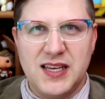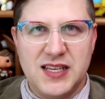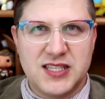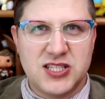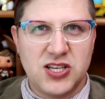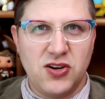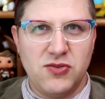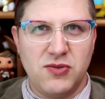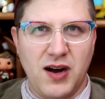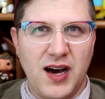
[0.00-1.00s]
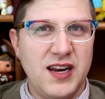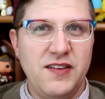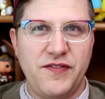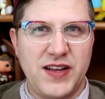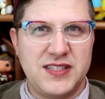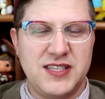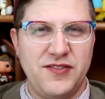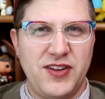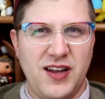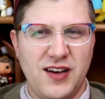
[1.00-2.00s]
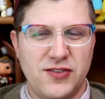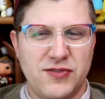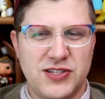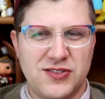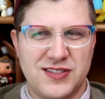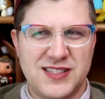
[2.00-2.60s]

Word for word: It's so uninventive and unoriginal.